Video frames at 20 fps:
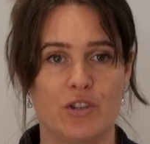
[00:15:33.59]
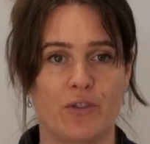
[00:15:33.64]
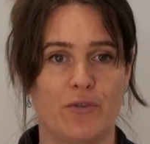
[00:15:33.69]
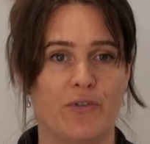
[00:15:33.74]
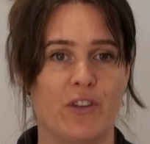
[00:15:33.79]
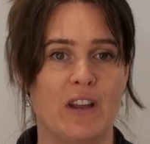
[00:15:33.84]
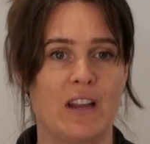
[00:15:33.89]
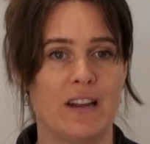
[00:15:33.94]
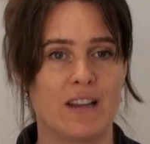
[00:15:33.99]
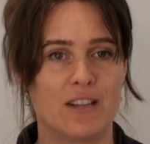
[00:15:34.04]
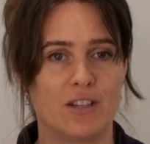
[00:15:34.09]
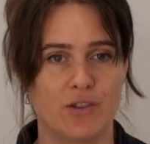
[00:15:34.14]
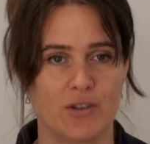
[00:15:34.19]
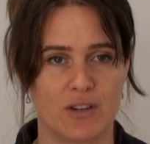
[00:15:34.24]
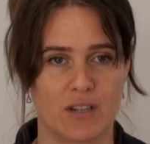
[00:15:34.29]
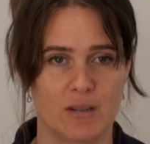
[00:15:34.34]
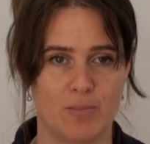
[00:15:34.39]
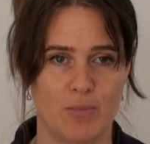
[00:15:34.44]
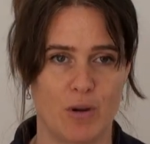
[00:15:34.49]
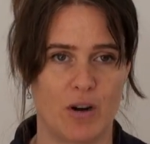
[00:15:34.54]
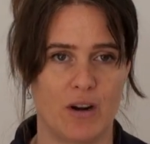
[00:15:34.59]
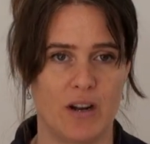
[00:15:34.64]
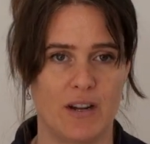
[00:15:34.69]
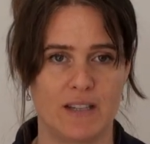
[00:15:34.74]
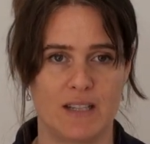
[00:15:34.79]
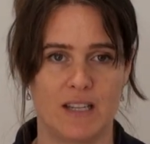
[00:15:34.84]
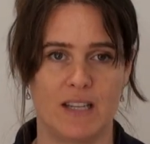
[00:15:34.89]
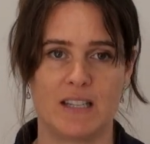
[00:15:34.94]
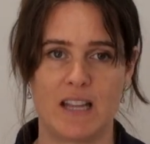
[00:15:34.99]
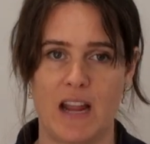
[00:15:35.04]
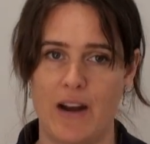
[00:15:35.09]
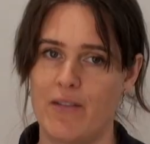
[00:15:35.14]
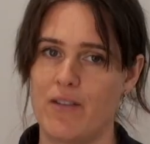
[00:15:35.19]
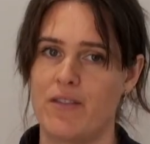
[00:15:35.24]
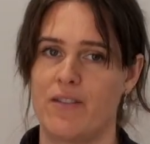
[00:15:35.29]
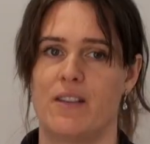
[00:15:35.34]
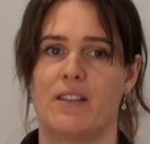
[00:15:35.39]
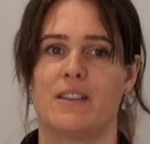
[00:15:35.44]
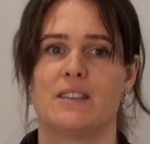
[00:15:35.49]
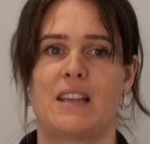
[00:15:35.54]
your feelings, your experiences,
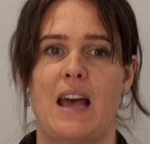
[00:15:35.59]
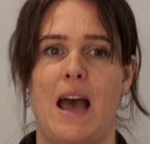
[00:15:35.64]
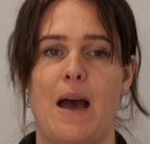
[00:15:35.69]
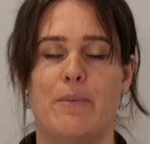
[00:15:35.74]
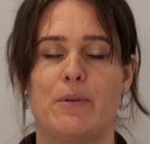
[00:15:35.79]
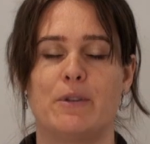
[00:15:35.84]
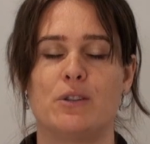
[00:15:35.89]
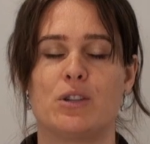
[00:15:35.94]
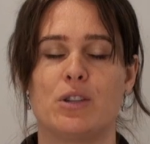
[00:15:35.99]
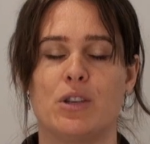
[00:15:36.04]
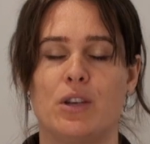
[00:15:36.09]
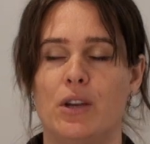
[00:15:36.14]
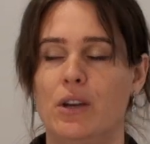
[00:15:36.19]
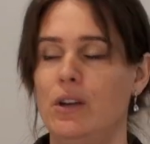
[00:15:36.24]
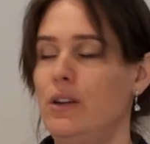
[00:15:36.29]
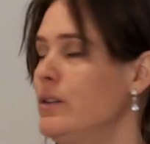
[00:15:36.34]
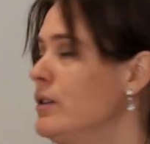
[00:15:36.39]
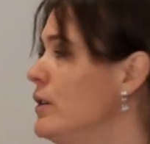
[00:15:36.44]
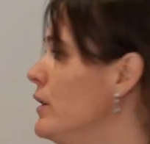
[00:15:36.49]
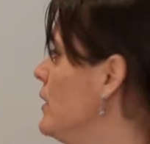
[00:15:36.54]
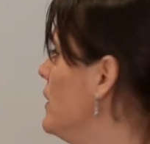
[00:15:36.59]
everything that's happened to you.